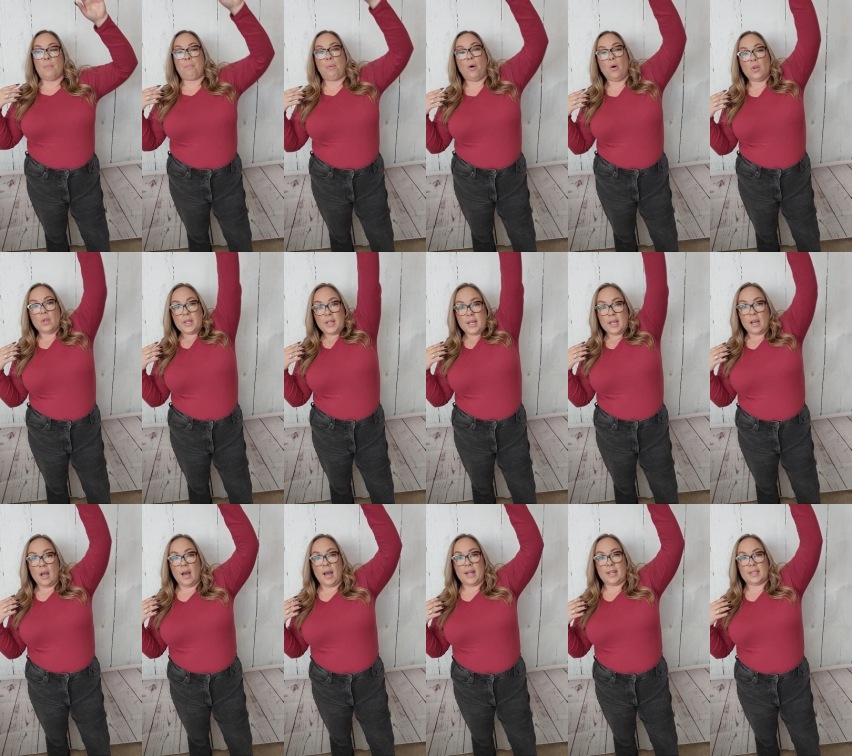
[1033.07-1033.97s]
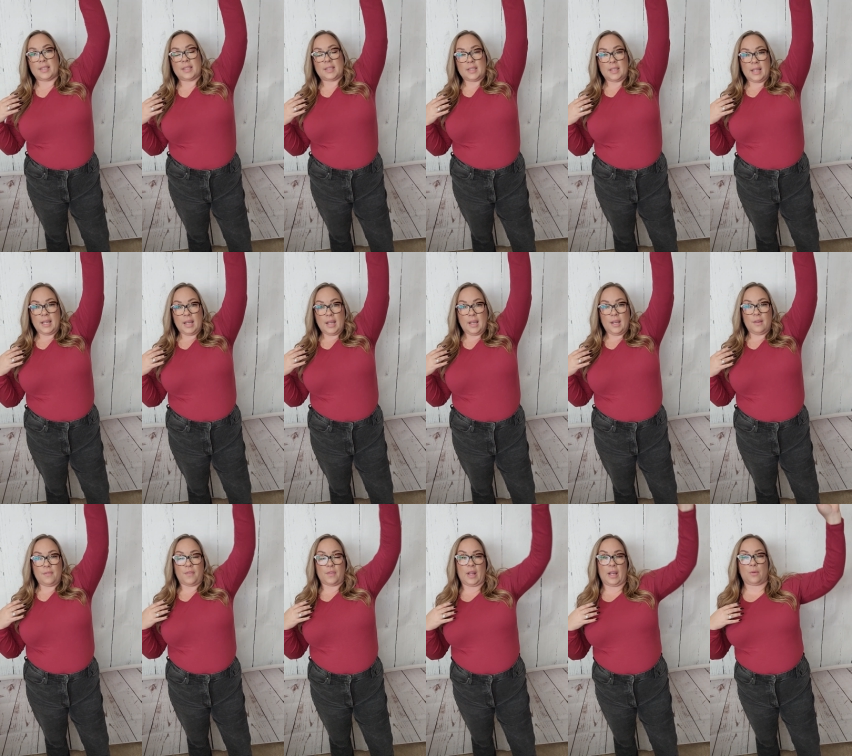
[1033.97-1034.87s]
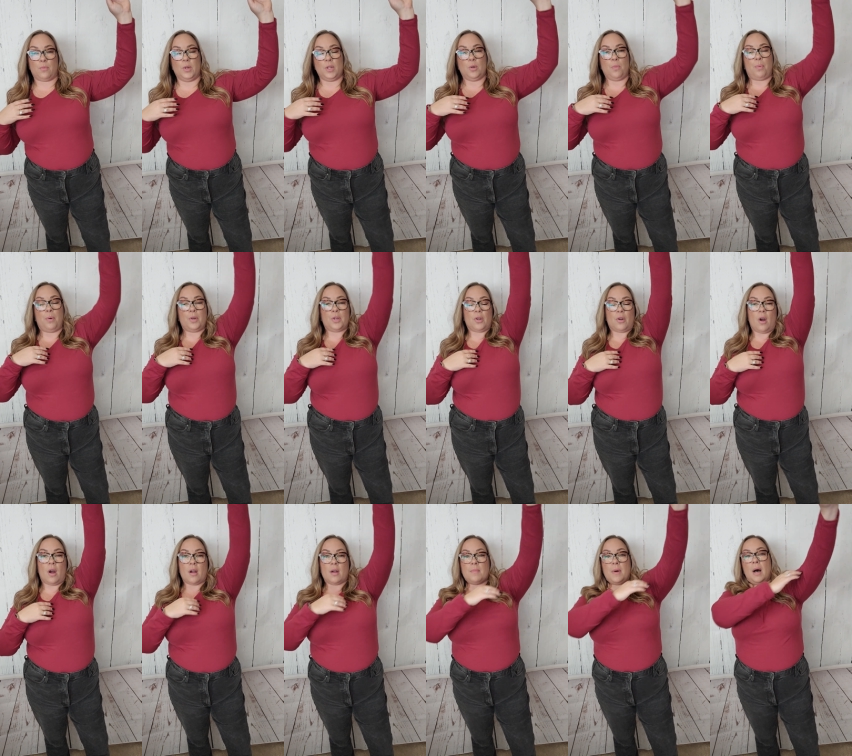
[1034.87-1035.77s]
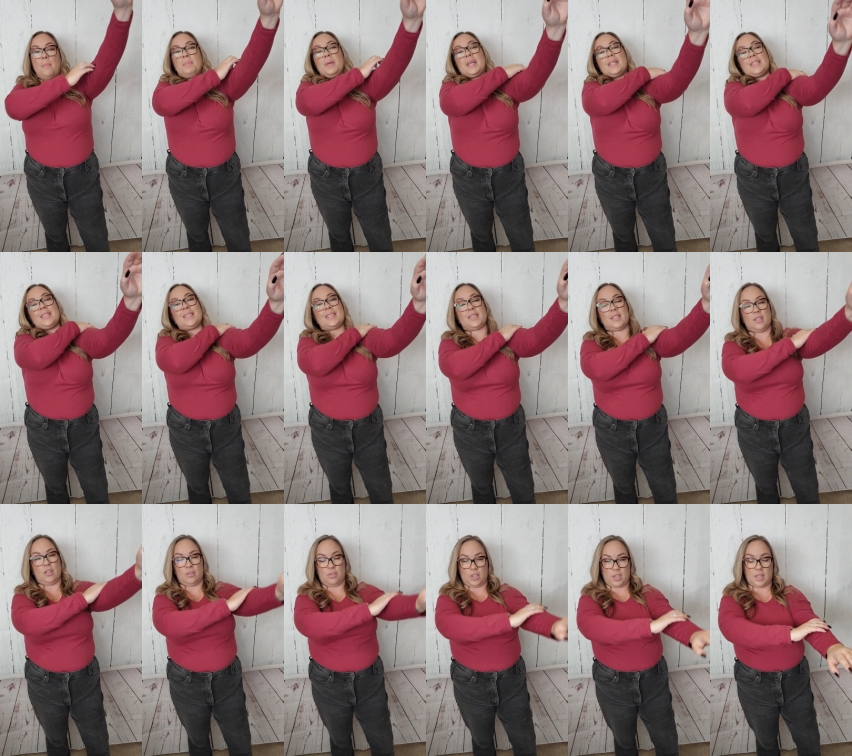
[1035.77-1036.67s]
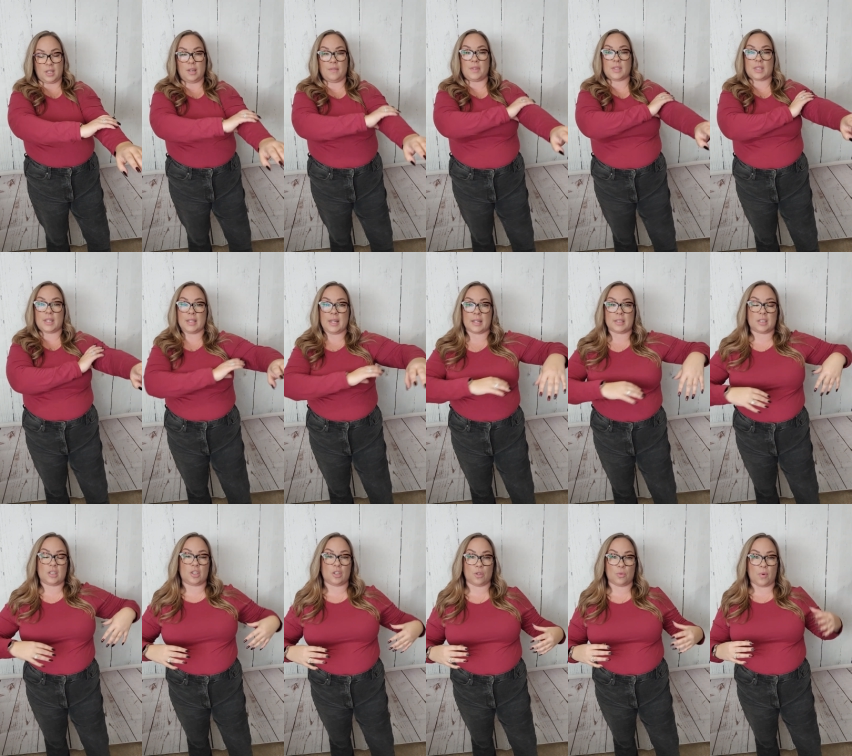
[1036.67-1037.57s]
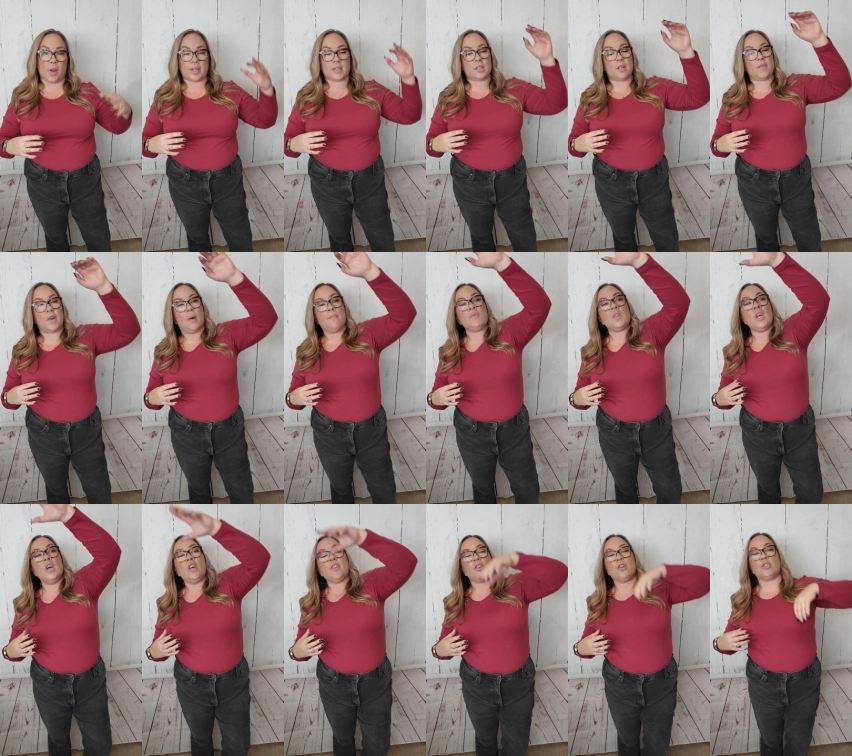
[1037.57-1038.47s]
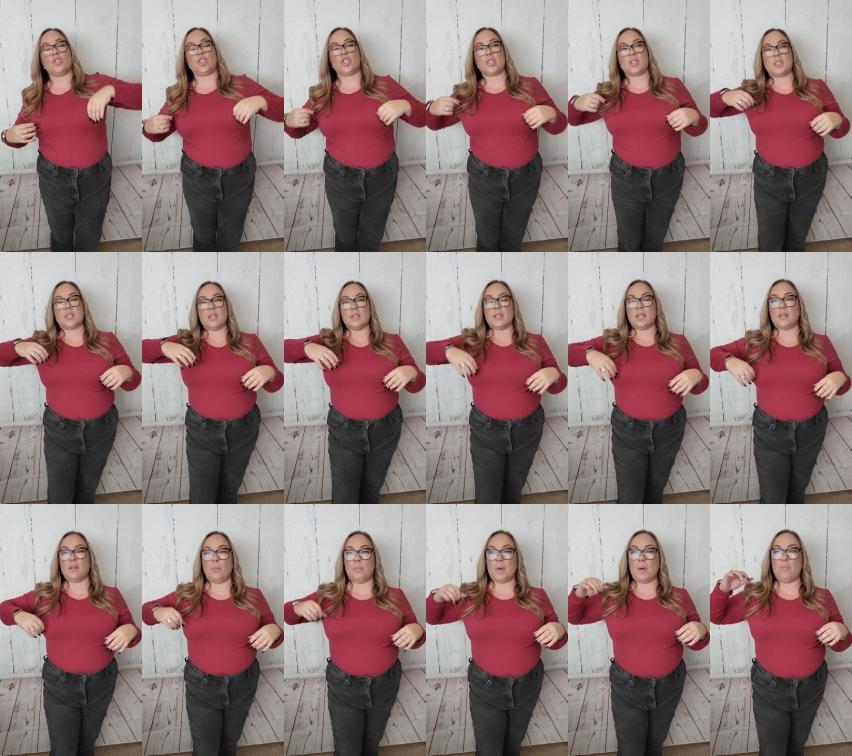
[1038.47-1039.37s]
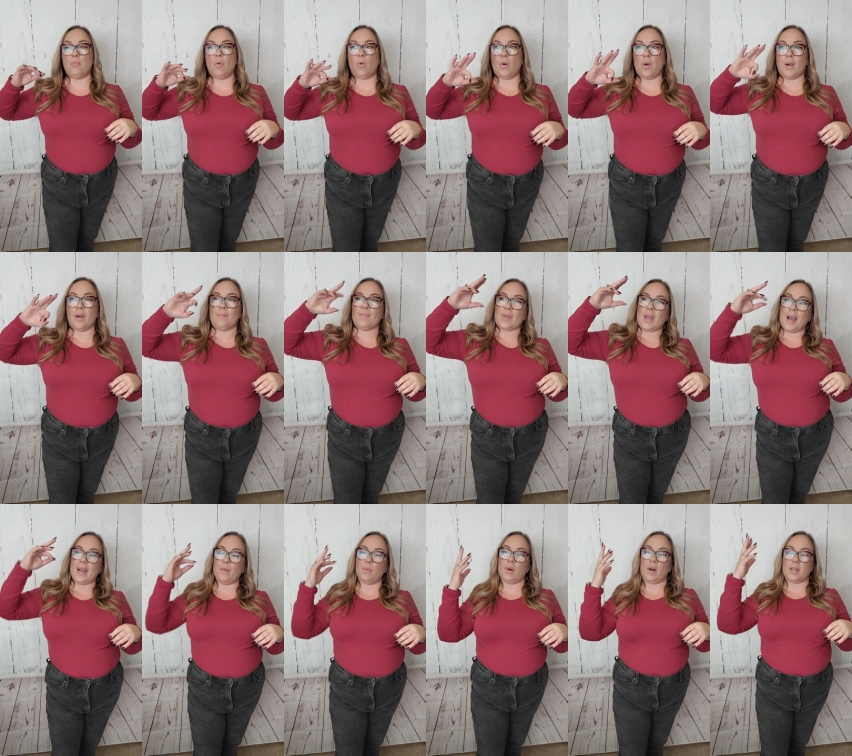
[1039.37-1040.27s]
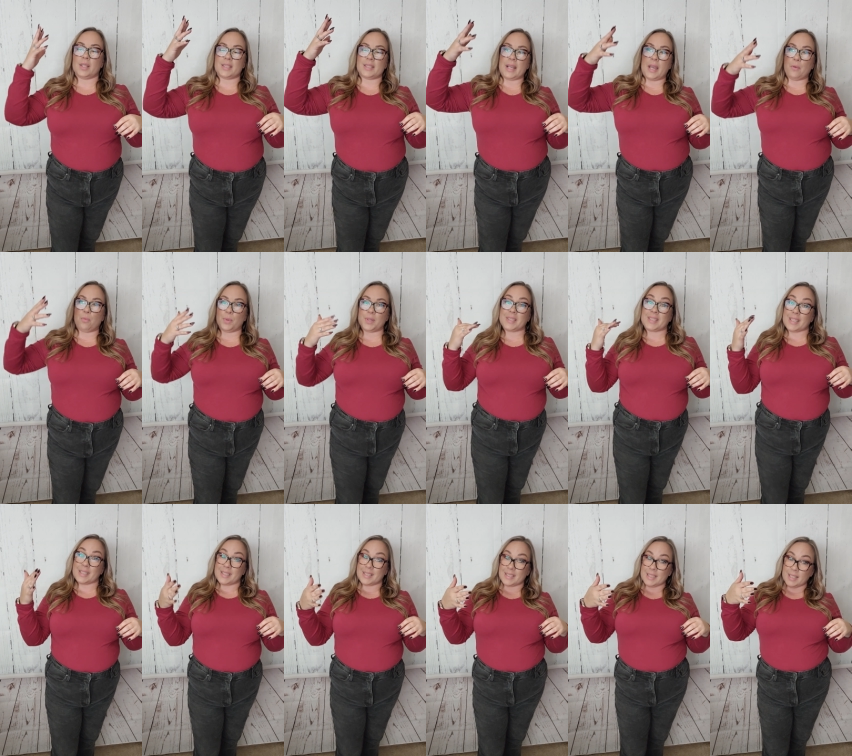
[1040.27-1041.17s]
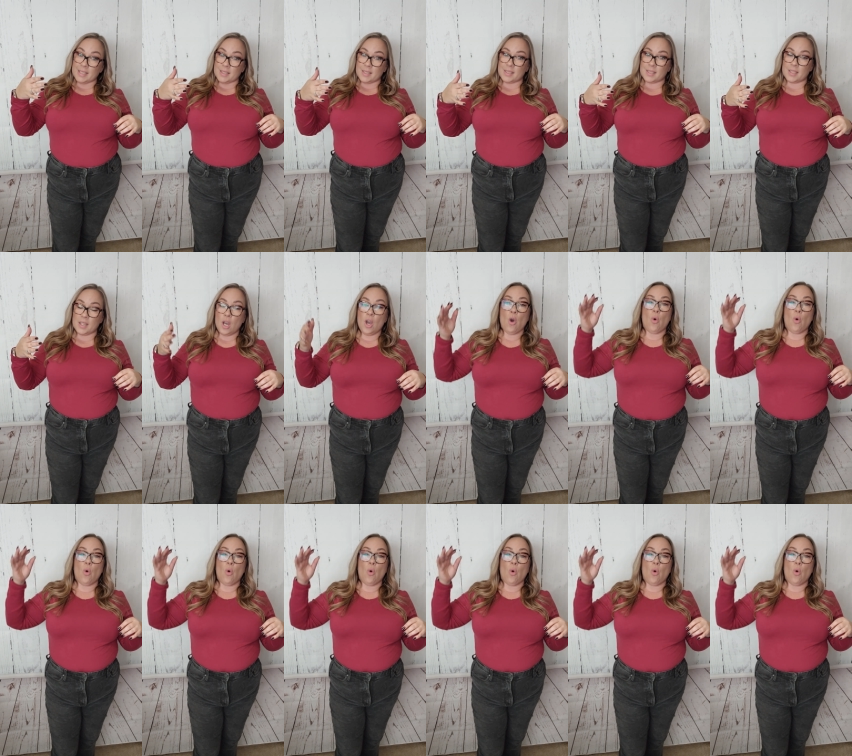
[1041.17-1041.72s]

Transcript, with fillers: pulling at a sleeve, like when you pull your arm up because it's your sleeve is connected to the rest of it, there's just a little bit more, I want to say resistance,